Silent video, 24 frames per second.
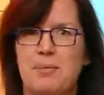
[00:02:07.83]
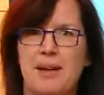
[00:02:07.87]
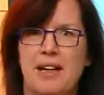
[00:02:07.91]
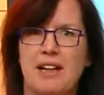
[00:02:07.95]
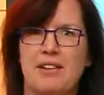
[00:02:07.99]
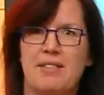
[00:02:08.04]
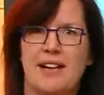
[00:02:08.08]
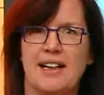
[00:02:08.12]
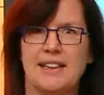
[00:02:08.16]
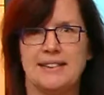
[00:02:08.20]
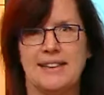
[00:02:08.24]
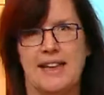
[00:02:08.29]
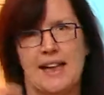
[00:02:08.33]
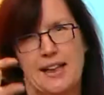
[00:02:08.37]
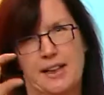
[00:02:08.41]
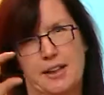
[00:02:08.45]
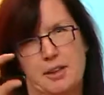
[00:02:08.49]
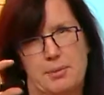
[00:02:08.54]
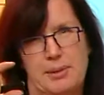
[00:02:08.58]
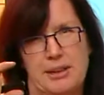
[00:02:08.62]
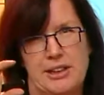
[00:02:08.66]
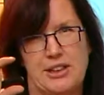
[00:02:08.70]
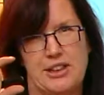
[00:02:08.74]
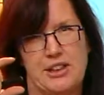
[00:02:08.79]
make a rectangle. It
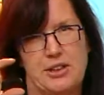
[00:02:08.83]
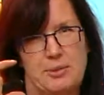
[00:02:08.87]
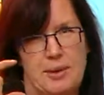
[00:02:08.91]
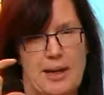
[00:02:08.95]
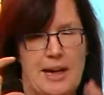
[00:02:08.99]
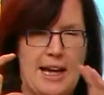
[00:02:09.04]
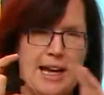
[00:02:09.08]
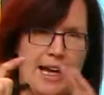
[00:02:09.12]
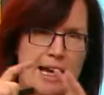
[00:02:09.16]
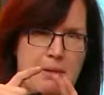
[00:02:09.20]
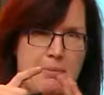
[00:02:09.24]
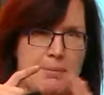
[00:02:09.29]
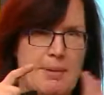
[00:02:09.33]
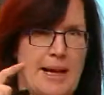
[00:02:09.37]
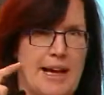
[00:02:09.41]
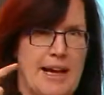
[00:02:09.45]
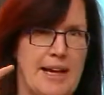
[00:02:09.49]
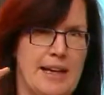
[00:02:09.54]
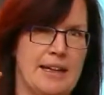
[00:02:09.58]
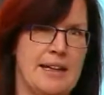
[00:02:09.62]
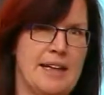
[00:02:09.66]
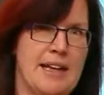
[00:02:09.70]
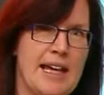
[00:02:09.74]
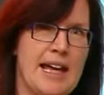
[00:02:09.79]
would be too high
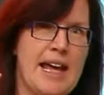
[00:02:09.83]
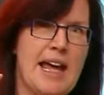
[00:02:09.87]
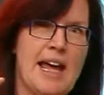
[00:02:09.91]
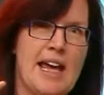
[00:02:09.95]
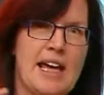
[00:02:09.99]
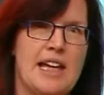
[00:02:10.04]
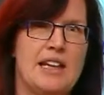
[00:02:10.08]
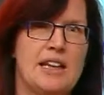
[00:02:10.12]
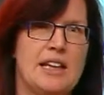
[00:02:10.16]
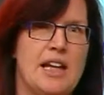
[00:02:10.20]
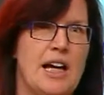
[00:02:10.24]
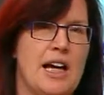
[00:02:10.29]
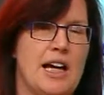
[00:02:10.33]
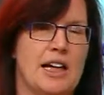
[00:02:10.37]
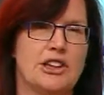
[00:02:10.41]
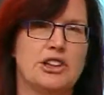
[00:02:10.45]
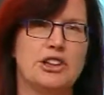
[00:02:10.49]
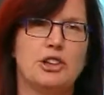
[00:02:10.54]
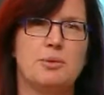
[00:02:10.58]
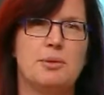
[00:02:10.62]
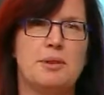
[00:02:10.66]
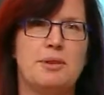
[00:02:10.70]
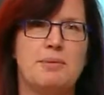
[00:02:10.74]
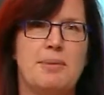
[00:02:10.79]
by 8 long,
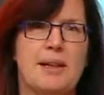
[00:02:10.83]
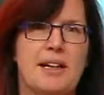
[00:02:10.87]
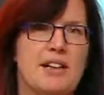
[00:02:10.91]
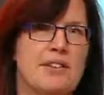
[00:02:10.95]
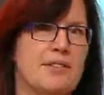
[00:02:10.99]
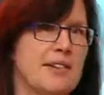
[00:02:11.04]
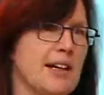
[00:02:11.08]
so it wouldn't make a